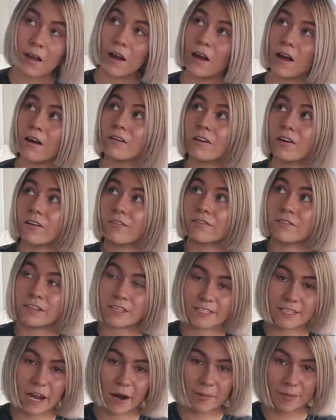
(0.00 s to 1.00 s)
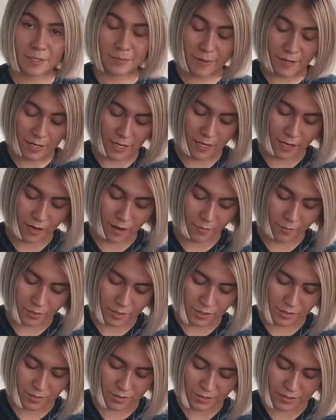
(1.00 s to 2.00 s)
I don't know if this camera's picking it up,
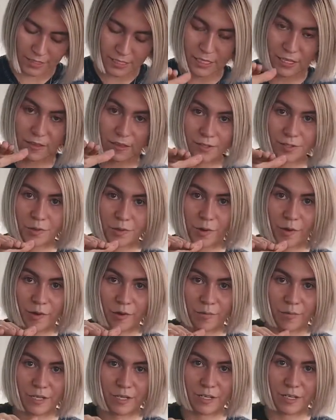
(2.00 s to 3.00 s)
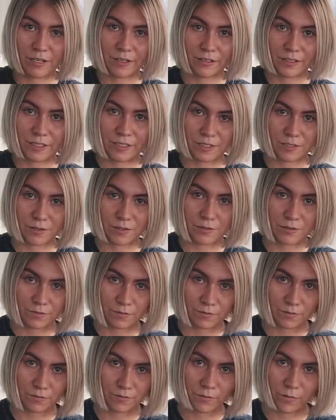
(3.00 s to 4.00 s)
but you can see the soil immediately just
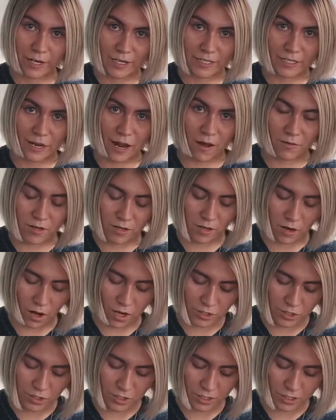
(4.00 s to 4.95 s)
went down a notch.